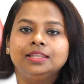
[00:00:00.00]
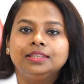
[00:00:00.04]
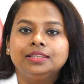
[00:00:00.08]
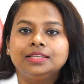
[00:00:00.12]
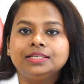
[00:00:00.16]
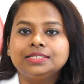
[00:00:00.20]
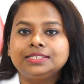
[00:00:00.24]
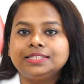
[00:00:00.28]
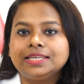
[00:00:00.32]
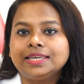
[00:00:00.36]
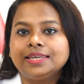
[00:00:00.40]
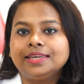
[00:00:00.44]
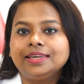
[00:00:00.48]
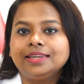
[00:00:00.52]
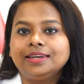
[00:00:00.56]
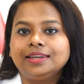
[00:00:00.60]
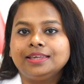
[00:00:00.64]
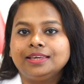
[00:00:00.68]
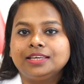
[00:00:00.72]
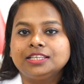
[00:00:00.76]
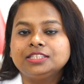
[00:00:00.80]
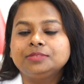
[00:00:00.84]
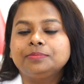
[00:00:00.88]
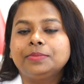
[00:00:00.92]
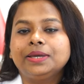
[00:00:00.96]
The second
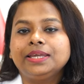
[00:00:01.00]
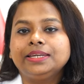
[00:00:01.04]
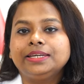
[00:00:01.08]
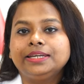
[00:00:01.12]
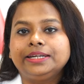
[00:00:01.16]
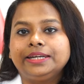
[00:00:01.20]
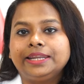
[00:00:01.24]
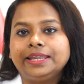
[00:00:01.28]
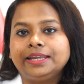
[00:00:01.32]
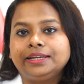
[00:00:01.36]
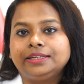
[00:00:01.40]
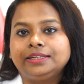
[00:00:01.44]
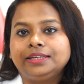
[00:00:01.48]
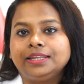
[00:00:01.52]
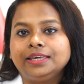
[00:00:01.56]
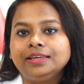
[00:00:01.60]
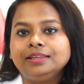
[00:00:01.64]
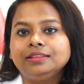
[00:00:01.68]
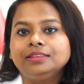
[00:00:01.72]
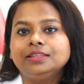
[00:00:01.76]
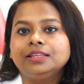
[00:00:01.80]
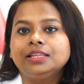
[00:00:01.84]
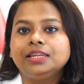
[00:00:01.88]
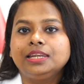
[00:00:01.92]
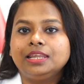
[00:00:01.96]
is by
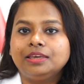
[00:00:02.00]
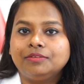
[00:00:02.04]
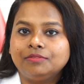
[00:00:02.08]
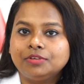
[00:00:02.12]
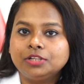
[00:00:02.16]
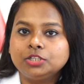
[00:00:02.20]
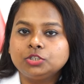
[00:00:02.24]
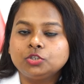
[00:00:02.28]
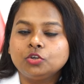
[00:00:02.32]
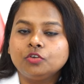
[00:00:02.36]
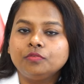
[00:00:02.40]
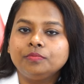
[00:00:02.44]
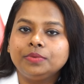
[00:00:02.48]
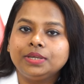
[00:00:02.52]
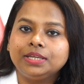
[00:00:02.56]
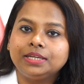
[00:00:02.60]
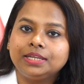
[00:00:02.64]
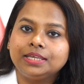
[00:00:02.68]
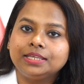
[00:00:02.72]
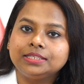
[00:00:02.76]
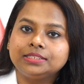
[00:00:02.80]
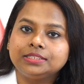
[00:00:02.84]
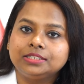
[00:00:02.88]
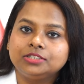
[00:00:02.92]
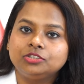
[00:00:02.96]
detecting the levels of
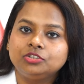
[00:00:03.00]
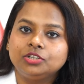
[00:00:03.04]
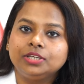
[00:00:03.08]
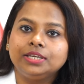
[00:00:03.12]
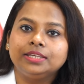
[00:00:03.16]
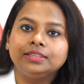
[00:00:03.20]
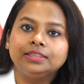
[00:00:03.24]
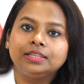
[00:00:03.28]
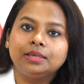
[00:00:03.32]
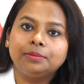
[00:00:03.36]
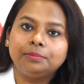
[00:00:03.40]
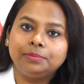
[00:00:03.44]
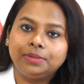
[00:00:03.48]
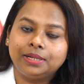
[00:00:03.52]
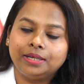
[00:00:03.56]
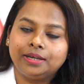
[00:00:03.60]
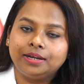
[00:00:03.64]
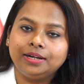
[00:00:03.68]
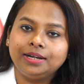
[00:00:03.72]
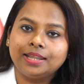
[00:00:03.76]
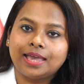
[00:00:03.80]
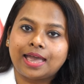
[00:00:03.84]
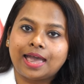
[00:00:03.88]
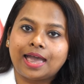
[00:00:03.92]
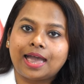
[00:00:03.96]
beta HCG in the
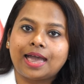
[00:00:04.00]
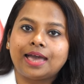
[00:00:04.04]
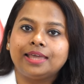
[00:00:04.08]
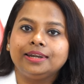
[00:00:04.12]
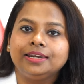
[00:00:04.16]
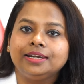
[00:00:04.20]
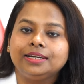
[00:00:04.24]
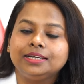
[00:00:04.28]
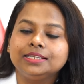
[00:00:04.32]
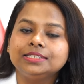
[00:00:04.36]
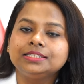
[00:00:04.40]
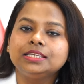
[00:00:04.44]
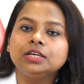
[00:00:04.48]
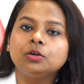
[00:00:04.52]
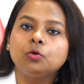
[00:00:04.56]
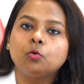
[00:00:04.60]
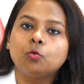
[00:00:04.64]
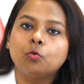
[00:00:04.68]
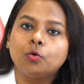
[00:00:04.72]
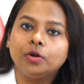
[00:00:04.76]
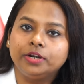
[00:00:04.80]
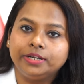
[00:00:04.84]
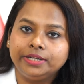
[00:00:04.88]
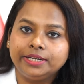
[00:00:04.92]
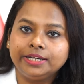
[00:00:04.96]
blood, and it is a
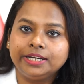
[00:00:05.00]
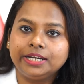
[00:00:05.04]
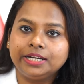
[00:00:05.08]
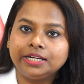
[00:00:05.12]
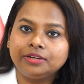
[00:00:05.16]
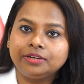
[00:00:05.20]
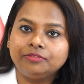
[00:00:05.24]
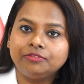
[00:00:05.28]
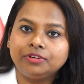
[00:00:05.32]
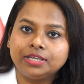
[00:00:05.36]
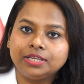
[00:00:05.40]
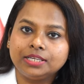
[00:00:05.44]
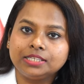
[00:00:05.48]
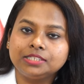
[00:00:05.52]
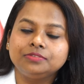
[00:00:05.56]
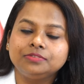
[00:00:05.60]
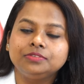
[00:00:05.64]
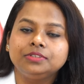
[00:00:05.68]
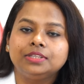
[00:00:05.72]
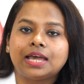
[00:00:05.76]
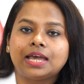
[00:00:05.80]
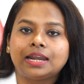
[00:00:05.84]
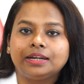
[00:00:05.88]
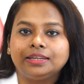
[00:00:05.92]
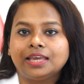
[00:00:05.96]
quantitative
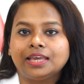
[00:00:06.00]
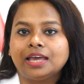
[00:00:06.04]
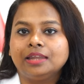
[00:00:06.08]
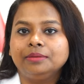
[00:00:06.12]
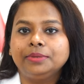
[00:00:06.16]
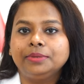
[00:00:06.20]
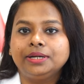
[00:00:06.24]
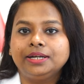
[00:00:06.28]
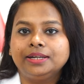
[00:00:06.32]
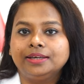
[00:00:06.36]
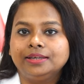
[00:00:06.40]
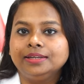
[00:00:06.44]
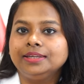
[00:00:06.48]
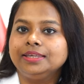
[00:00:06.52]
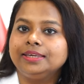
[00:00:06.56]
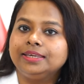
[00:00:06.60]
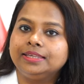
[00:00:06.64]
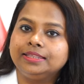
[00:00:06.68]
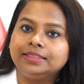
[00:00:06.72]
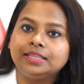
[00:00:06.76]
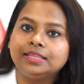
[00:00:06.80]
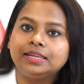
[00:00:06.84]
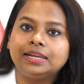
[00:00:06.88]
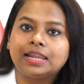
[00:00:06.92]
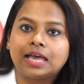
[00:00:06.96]
test that can be done
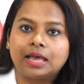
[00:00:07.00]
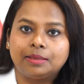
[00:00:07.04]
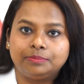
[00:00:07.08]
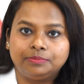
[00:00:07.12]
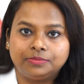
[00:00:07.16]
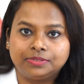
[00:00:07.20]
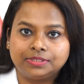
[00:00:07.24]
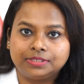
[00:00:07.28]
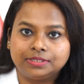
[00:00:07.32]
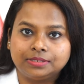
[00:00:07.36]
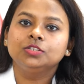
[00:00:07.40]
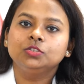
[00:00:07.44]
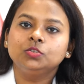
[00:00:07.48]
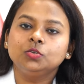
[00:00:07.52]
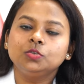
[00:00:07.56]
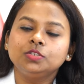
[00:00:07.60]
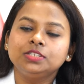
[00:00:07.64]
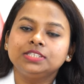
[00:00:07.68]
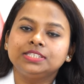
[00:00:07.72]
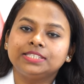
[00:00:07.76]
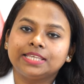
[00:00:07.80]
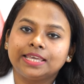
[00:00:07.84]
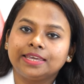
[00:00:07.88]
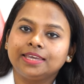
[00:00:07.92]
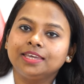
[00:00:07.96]
in the labs. So
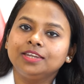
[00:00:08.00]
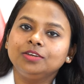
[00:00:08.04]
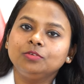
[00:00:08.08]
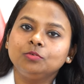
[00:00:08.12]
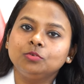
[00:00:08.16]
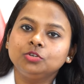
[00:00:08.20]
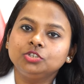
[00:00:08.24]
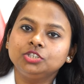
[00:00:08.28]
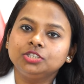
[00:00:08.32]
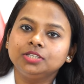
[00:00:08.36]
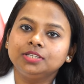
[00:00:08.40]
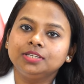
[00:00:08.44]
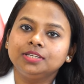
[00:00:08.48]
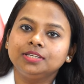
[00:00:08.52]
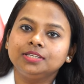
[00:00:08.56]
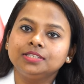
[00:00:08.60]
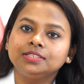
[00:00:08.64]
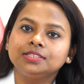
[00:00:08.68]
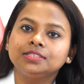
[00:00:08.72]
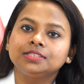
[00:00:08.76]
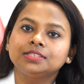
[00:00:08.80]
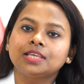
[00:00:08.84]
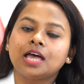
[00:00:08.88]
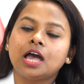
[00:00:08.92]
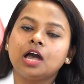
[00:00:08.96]
second question
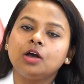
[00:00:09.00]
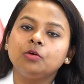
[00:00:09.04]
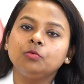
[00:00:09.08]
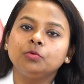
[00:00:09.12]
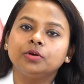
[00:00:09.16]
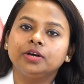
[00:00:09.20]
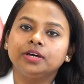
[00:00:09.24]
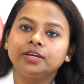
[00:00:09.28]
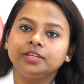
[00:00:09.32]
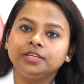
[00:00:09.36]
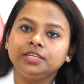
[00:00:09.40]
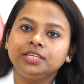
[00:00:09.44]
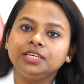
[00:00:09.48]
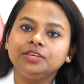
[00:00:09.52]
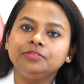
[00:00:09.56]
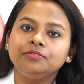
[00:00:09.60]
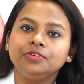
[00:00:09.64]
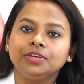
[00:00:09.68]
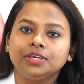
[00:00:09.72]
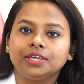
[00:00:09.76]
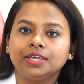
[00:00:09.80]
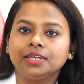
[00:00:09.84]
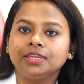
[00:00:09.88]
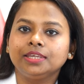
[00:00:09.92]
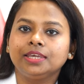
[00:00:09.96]
is, how early
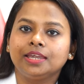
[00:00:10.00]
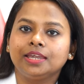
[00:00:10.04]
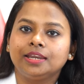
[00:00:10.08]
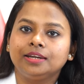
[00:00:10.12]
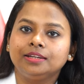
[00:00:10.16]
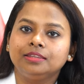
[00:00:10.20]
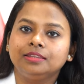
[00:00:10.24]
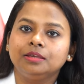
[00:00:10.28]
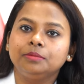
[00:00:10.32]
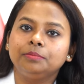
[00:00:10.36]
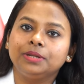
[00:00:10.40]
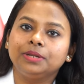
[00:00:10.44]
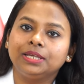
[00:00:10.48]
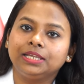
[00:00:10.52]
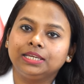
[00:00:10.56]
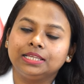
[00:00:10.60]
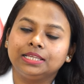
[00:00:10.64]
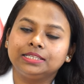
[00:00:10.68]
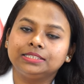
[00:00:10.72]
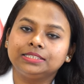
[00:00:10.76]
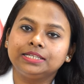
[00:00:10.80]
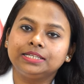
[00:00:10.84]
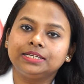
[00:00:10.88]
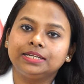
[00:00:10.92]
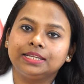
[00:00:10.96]
we can get the
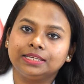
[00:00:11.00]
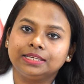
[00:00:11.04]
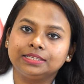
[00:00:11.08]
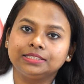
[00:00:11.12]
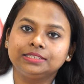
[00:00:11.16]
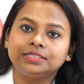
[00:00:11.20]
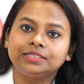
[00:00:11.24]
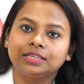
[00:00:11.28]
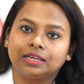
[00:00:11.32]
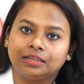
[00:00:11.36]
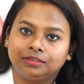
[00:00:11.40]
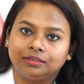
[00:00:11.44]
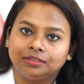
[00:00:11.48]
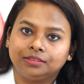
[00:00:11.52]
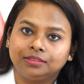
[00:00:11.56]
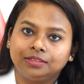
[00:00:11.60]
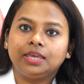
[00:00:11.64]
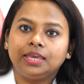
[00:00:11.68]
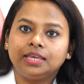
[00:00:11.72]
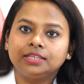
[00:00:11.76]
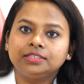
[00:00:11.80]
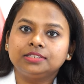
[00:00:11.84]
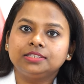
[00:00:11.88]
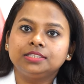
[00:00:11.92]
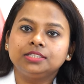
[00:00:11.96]
pregnancy test done?
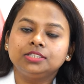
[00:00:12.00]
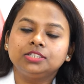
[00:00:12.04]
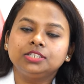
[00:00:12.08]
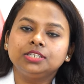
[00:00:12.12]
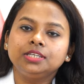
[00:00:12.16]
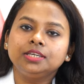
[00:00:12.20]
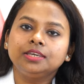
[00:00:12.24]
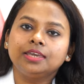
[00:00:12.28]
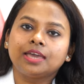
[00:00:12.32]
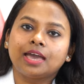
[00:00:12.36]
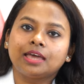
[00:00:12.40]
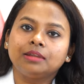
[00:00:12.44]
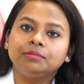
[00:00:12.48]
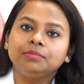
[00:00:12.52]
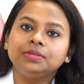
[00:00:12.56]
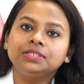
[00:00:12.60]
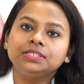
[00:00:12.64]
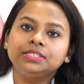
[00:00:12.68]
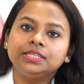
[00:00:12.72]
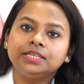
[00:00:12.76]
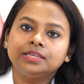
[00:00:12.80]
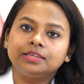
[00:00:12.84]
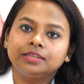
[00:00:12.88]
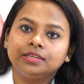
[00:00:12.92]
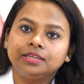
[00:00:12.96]
HCG can be
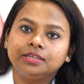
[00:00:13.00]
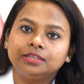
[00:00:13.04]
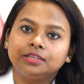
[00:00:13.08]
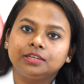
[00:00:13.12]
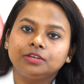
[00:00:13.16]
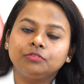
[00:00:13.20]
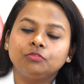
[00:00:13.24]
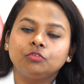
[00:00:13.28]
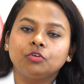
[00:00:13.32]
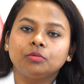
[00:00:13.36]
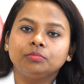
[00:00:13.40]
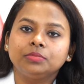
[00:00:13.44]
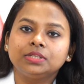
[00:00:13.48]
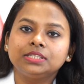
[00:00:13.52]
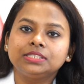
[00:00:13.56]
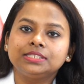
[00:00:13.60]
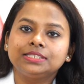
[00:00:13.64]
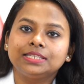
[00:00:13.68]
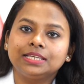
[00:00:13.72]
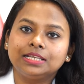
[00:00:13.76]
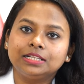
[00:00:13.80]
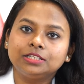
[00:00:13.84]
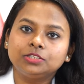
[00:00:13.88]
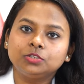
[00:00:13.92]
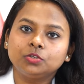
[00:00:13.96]
secreted from the
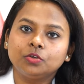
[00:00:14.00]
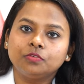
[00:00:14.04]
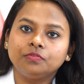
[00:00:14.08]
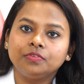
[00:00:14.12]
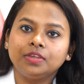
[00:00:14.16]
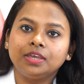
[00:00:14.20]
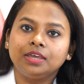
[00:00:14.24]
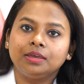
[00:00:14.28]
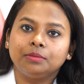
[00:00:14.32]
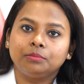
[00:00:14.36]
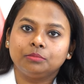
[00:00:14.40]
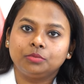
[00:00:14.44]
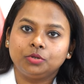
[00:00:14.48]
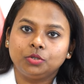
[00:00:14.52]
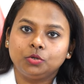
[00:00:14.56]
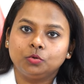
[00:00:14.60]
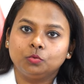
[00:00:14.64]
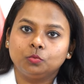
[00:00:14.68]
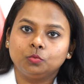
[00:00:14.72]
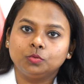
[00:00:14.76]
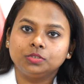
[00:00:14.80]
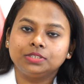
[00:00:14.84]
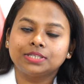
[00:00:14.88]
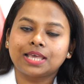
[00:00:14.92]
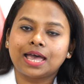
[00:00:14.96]
cells of the
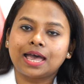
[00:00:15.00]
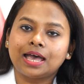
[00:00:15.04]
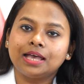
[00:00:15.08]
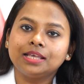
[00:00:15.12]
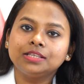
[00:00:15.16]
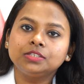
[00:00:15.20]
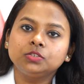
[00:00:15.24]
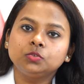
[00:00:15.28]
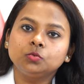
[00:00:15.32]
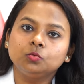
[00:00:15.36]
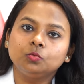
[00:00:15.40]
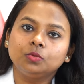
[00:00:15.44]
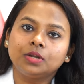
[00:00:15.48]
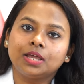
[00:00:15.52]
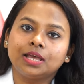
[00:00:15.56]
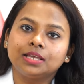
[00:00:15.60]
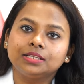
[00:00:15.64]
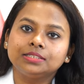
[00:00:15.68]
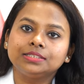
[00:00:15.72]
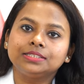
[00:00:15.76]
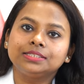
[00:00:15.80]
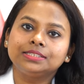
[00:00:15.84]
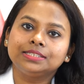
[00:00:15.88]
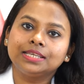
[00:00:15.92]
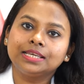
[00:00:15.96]
embryos as soon
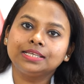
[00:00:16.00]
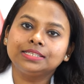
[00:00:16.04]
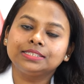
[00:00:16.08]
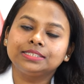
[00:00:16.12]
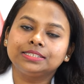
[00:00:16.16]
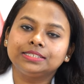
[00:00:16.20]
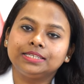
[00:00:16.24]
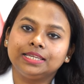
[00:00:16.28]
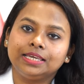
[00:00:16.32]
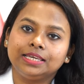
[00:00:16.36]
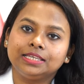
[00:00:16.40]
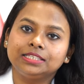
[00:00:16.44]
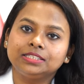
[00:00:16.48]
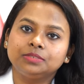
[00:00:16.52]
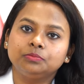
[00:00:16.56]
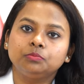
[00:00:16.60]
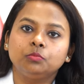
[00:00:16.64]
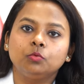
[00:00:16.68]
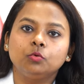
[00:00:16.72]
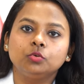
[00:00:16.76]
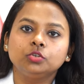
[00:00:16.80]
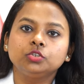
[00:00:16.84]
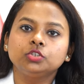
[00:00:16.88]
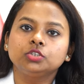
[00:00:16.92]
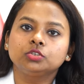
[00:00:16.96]
as 6 days
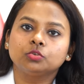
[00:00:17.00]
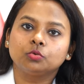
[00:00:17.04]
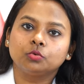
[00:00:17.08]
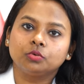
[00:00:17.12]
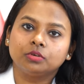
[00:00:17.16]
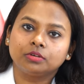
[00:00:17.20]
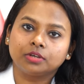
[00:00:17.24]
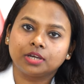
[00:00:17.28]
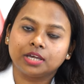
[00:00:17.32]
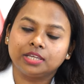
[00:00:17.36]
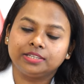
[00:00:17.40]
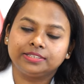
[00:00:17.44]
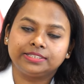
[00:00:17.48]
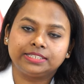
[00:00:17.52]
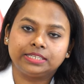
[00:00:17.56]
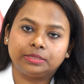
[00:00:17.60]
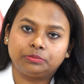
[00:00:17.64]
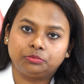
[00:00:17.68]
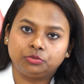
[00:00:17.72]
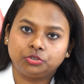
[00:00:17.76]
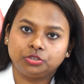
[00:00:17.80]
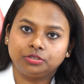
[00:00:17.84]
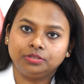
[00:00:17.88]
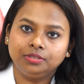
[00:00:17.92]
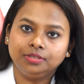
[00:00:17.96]
post
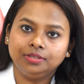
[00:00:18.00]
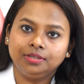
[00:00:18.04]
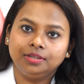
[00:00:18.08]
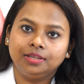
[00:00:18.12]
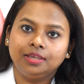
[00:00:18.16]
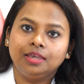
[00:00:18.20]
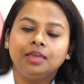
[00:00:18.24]
conception.